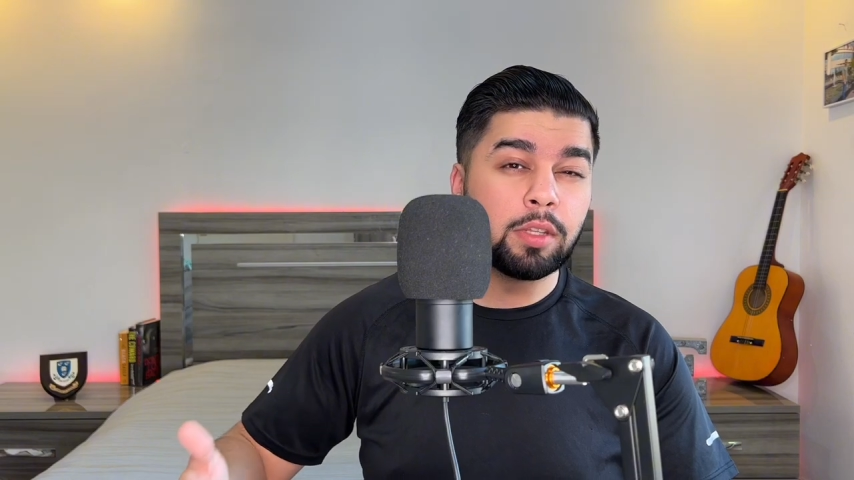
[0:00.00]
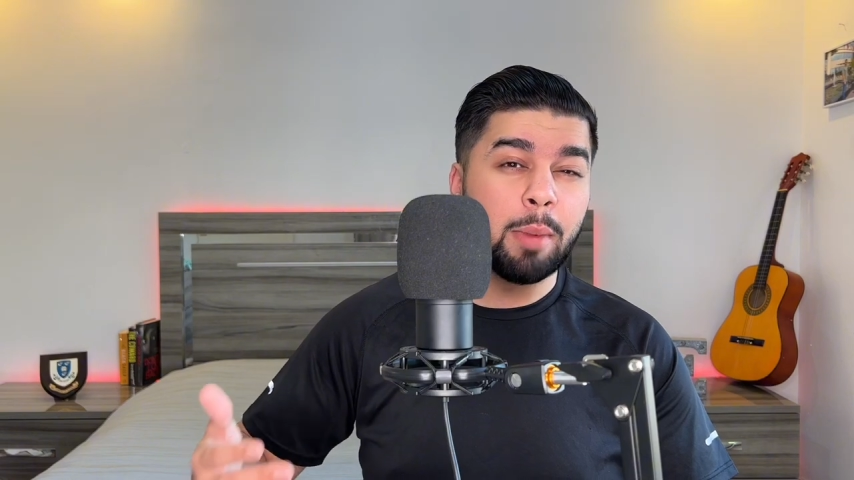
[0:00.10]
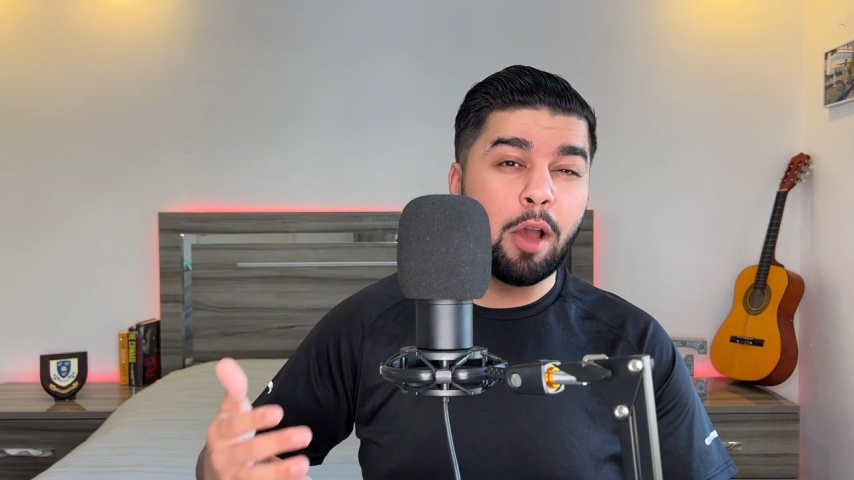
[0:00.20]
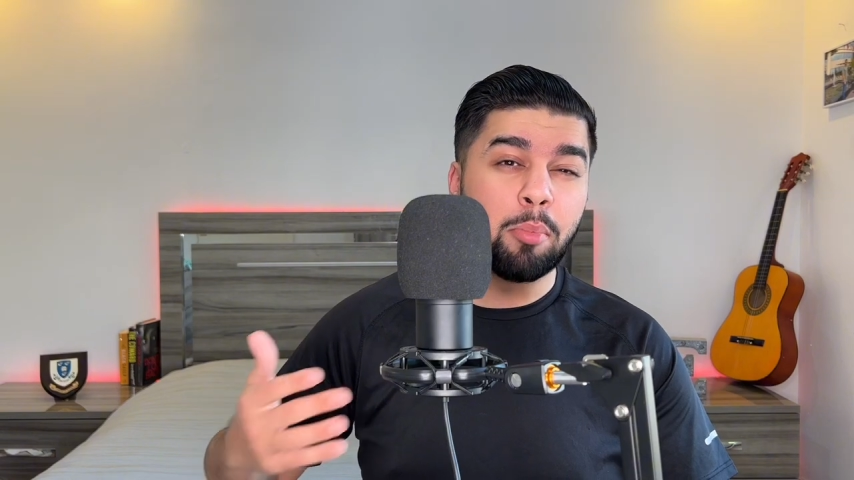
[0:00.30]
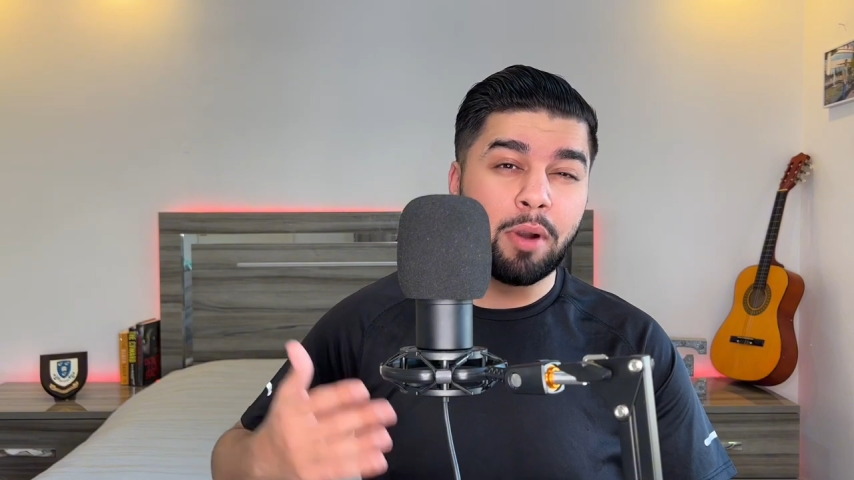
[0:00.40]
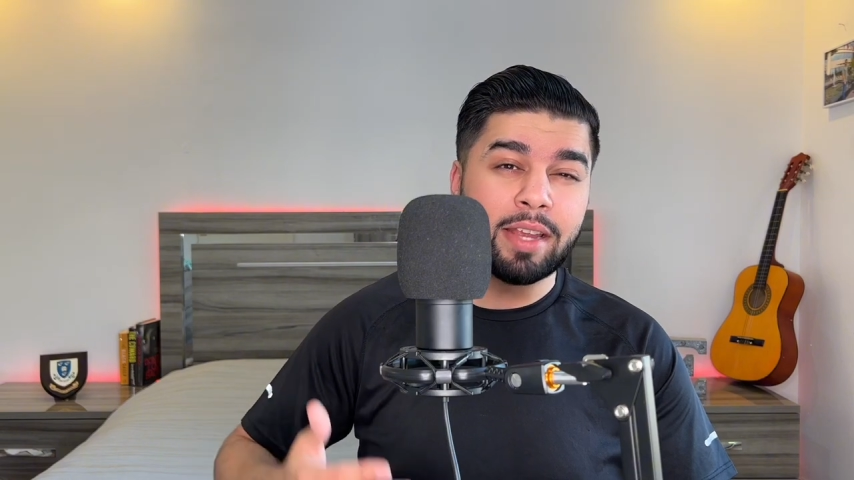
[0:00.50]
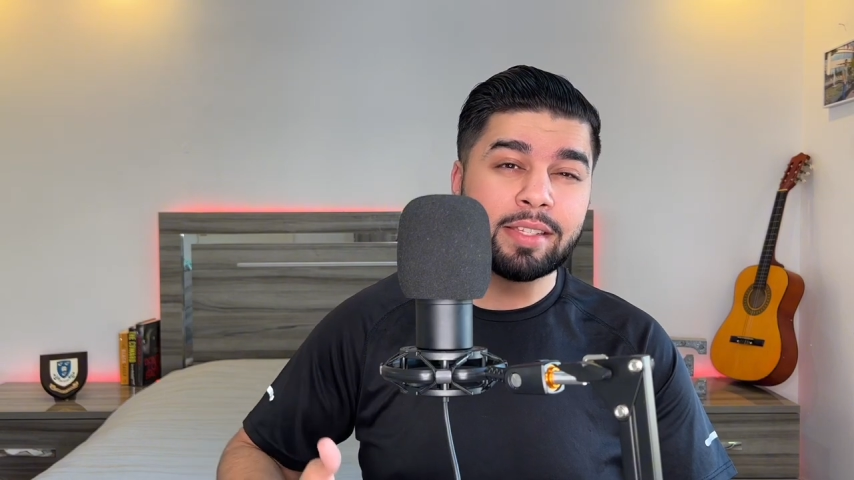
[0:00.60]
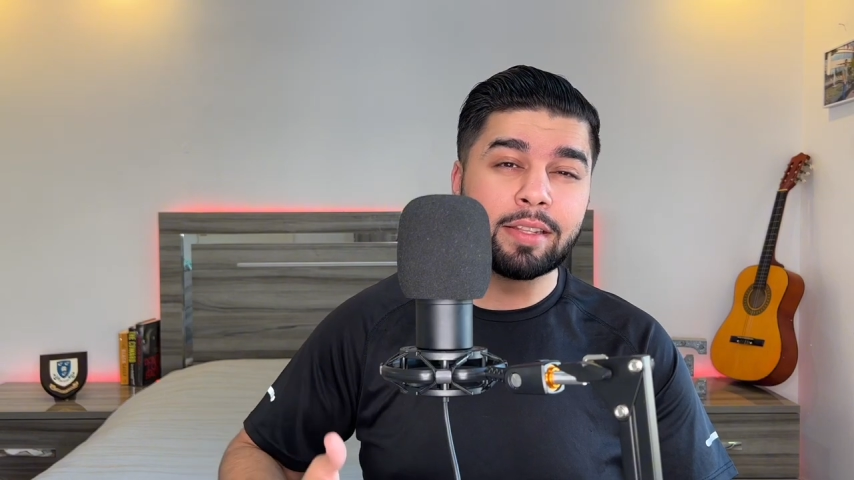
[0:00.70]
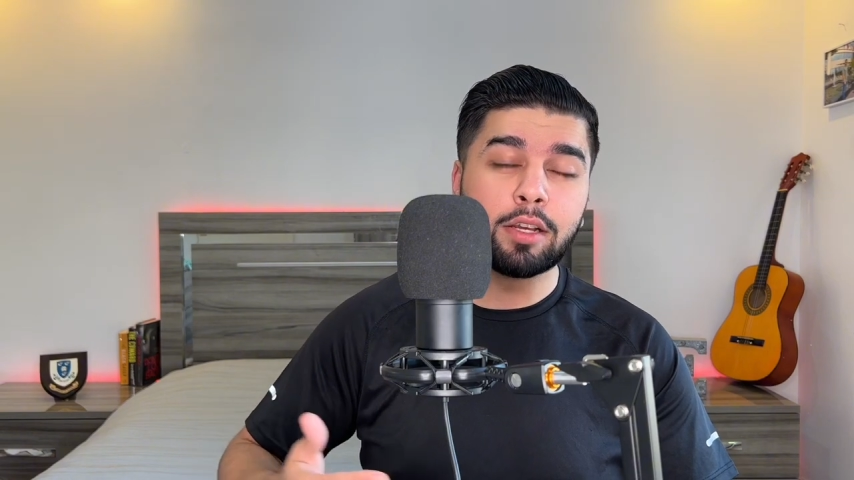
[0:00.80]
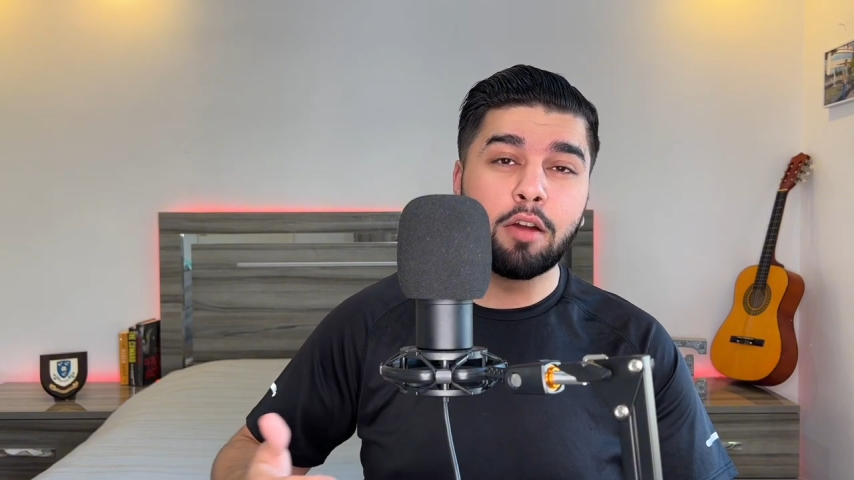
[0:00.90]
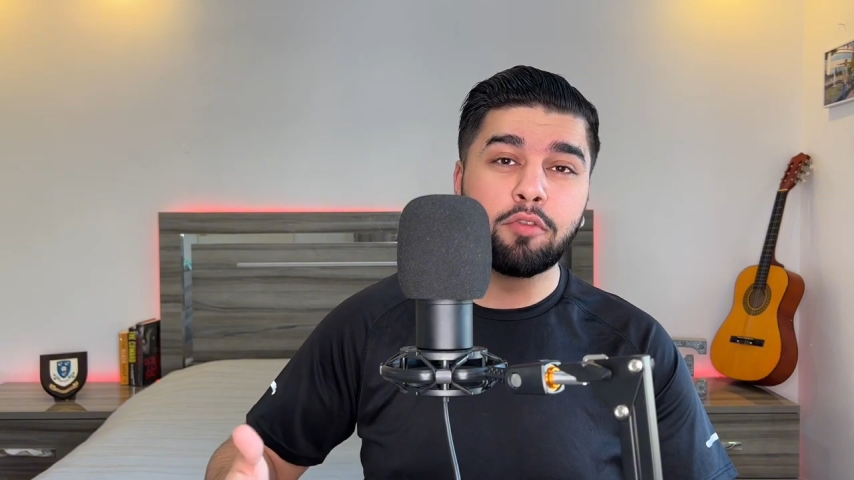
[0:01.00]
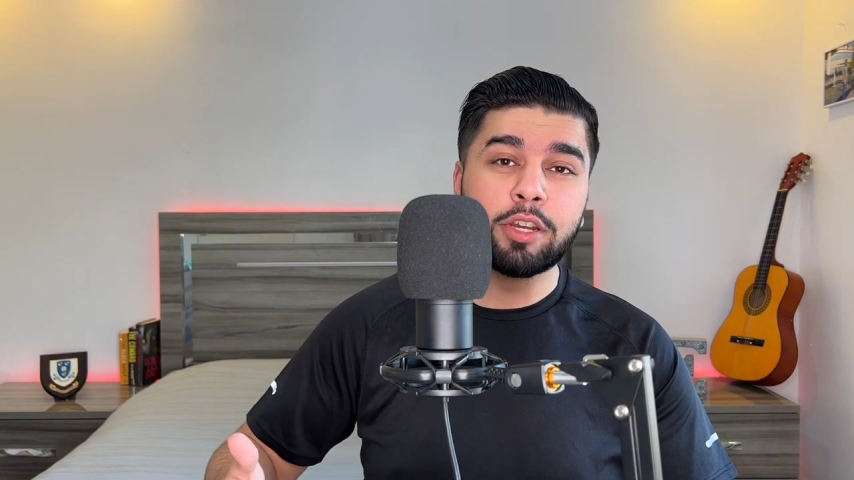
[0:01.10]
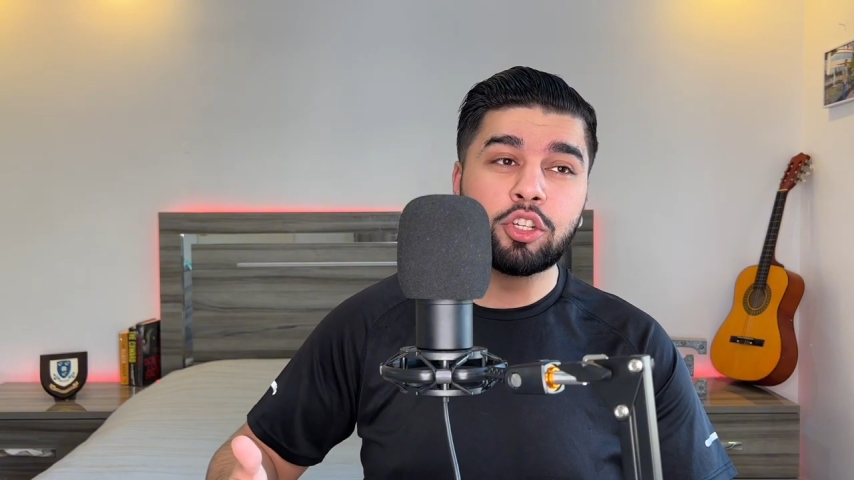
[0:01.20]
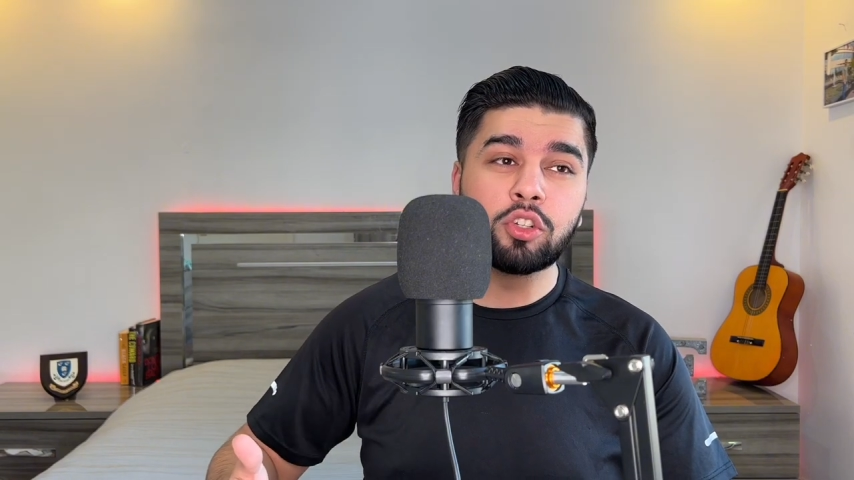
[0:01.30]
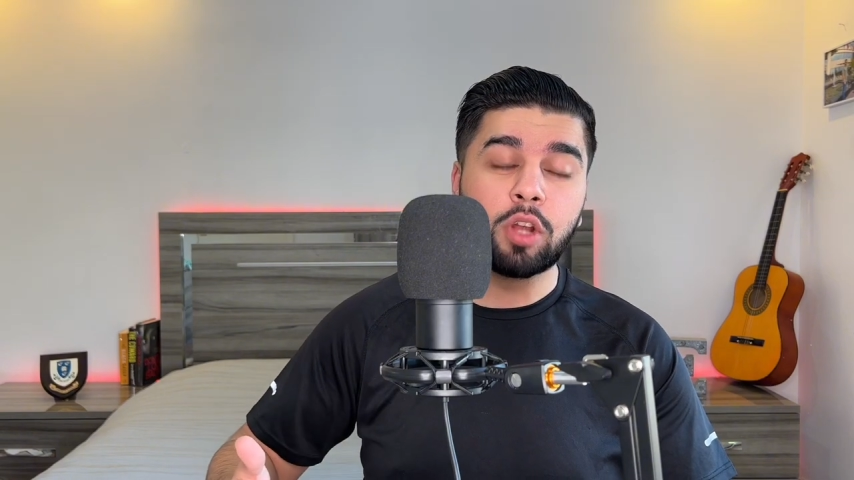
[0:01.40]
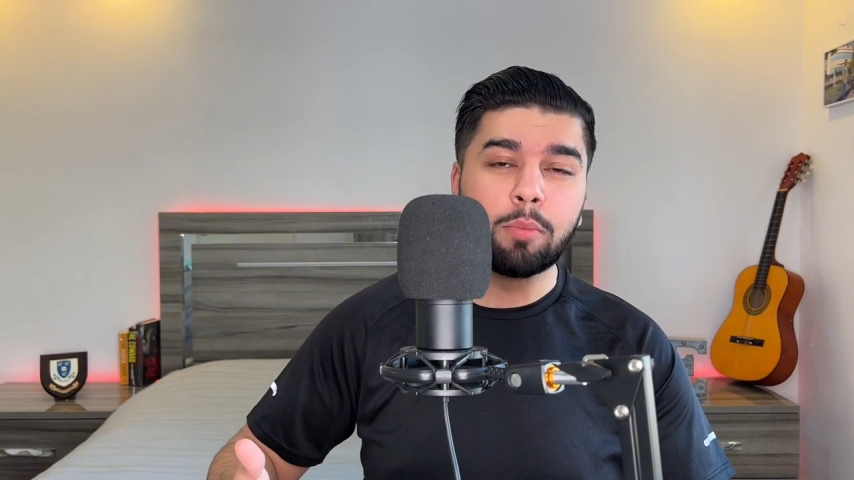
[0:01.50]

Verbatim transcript: the amount of press and the coverage,